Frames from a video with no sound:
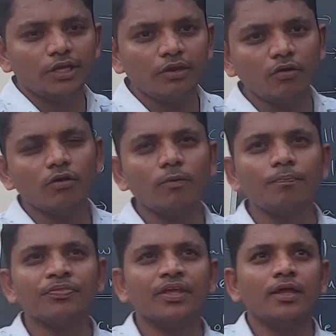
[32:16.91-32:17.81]
You know,
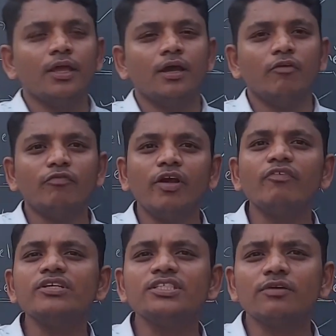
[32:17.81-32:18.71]

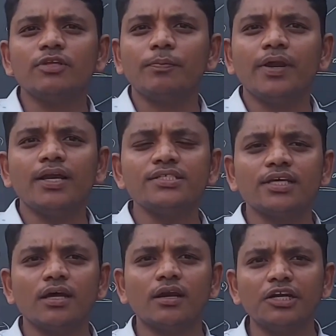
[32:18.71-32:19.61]
flowers of the
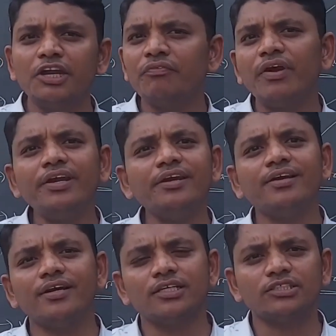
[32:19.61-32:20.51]
plants are different
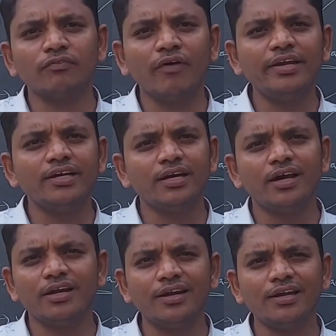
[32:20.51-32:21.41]
in colors, white
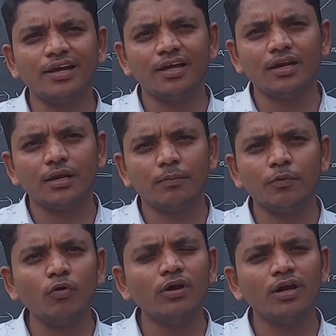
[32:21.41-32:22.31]
color, red color,
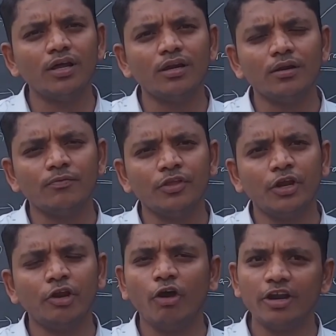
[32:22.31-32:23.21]
blue color,
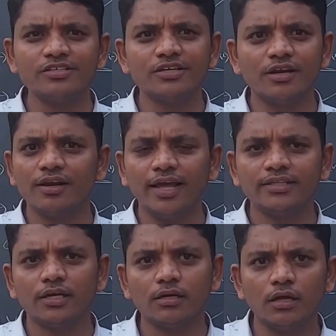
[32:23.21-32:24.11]
and orange color,
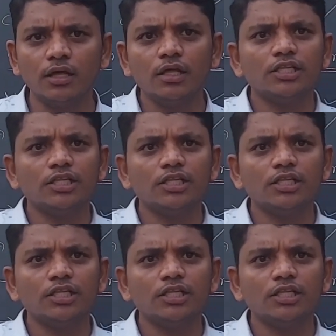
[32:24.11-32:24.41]
like that.